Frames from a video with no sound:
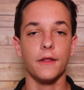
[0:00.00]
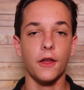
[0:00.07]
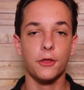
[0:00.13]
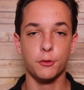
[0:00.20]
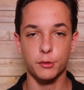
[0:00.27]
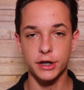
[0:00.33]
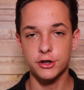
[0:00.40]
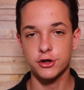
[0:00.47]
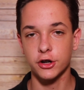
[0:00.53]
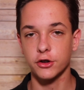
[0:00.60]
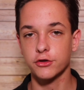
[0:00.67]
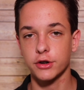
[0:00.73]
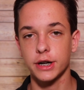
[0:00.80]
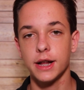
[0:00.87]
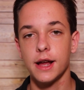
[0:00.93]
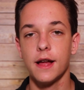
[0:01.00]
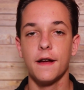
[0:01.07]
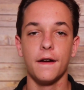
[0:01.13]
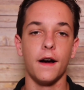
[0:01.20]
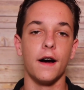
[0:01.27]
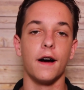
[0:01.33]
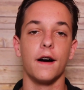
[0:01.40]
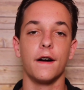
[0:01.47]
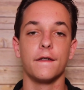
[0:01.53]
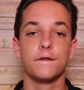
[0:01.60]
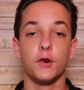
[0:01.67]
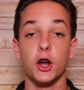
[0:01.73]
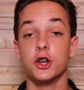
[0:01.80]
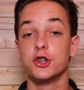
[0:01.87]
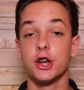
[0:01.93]
the three children,
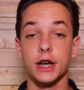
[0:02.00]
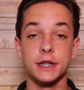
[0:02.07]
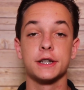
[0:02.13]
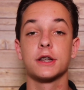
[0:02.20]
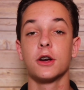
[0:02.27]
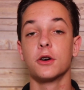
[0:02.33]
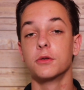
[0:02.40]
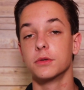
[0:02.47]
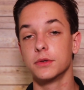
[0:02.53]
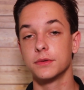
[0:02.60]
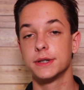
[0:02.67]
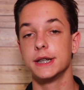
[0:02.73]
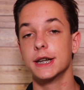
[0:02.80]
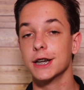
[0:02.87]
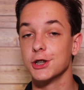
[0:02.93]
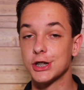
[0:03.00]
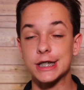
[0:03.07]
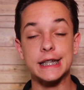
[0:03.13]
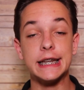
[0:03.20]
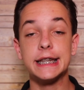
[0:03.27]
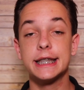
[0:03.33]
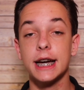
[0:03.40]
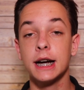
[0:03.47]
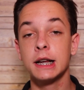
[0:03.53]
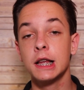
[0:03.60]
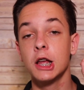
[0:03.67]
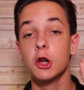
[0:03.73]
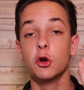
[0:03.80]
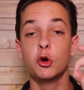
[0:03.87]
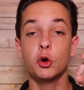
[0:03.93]
Francesco, Lucia, and Jacinta,
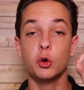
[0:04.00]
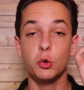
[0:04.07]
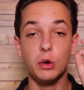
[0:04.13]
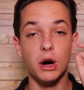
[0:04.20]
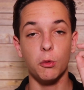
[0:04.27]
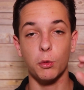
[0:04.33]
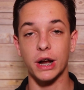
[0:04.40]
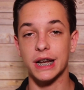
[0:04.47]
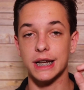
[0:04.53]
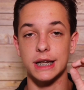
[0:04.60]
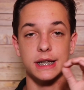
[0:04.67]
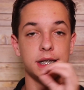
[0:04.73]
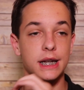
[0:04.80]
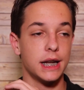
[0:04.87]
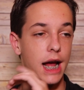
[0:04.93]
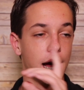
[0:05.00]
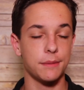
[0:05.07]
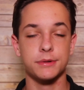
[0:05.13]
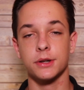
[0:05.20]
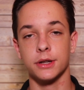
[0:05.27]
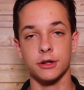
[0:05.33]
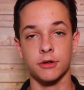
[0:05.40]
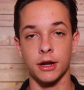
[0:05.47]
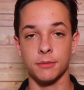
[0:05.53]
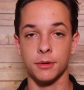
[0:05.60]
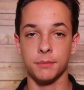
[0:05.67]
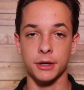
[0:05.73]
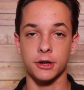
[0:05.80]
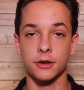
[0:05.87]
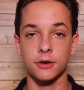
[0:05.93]
who witnessed an absolutely incredible
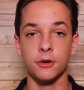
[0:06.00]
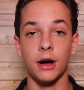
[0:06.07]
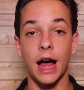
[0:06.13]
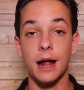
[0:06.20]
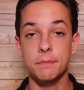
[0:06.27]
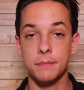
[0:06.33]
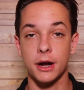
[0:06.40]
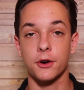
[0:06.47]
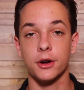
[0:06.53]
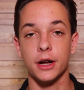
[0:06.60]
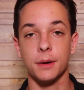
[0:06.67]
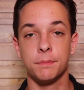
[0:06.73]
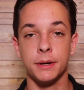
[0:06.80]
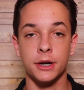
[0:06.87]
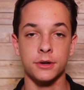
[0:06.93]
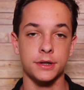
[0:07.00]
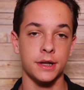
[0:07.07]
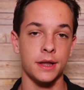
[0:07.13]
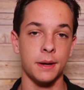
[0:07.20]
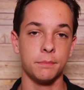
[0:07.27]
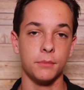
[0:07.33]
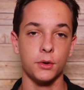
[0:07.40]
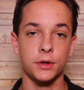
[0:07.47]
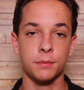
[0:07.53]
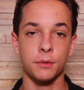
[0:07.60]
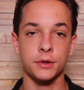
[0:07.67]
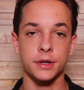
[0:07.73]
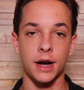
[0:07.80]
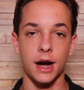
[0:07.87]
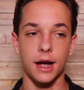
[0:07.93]
miracle, had Mary appear to them
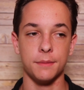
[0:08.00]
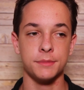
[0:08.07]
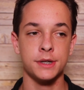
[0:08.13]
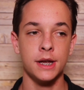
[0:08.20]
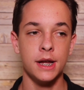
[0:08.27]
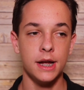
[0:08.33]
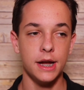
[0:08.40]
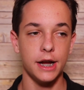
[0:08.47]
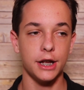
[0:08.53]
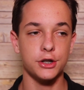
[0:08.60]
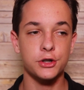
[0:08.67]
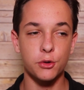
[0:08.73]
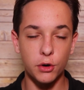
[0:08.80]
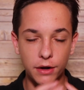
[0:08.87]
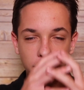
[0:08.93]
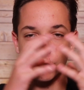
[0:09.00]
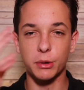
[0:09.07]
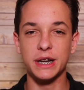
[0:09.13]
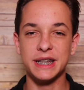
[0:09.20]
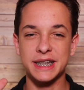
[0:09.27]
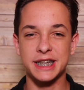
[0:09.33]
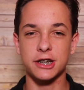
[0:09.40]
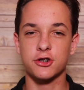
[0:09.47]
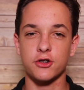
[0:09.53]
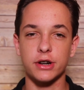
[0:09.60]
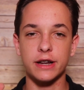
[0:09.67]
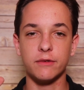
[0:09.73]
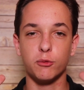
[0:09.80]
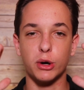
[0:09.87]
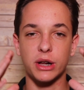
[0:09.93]
multiple times in sort of a realistic
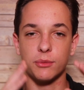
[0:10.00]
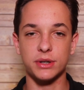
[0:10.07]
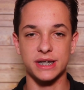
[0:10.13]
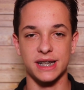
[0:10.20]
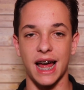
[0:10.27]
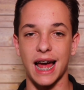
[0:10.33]
journey of what it was